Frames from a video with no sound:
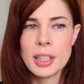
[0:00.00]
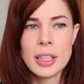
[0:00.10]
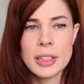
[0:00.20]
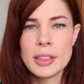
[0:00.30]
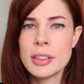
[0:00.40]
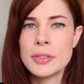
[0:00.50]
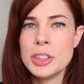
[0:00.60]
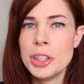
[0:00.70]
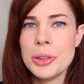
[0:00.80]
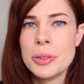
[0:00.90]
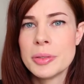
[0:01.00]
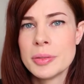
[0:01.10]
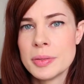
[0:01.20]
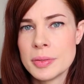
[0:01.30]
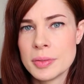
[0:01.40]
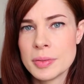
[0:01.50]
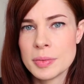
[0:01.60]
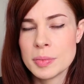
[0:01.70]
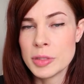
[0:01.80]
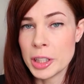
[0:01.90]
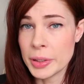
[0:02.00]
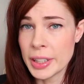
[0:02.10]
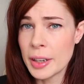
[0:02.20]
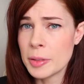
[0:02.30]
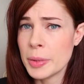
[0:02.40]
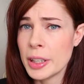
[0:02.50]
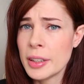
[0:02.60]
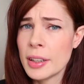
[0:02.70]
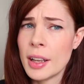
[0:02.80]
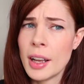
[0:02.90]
I kind of knew Marie would help me.